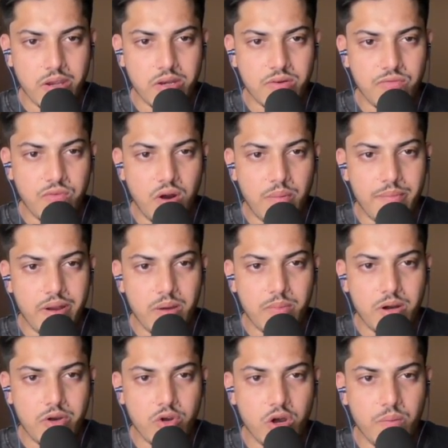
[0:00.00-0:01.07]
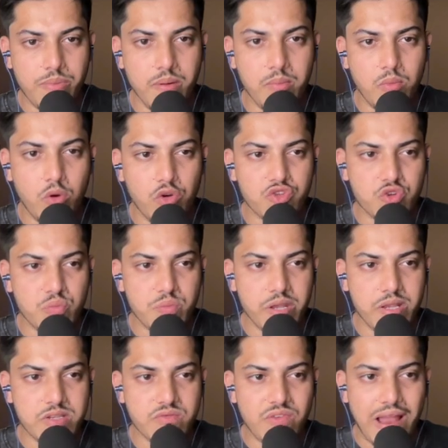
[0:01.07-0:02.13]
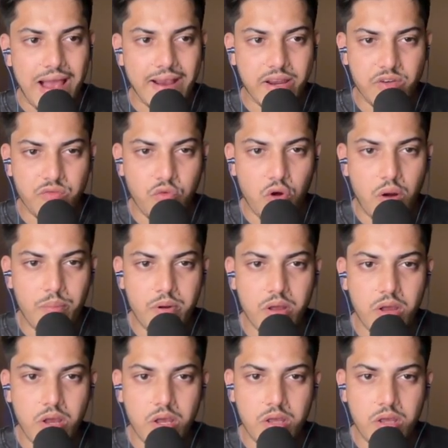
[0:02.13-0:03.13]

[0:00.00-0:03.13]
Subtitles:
It formed double top, the most bearish flag it formed.